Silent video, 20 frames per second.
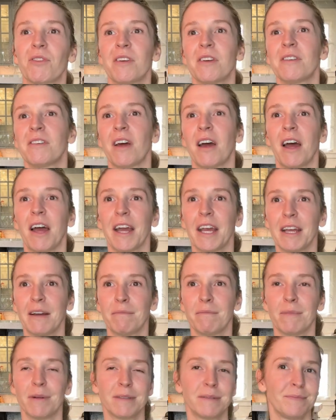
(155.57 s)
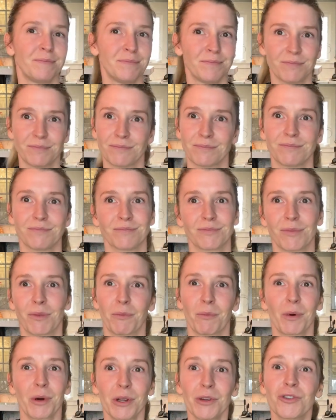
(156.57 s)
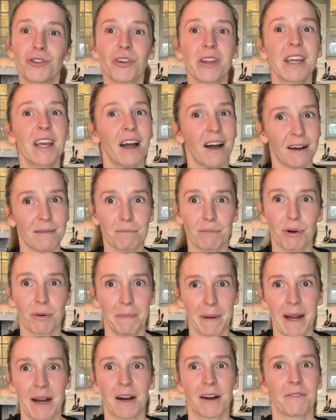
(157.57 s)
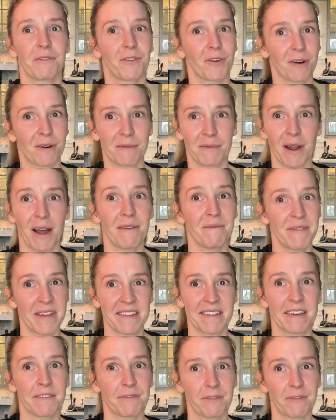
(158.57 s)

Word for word: of the time, we're usually unprepared for a visit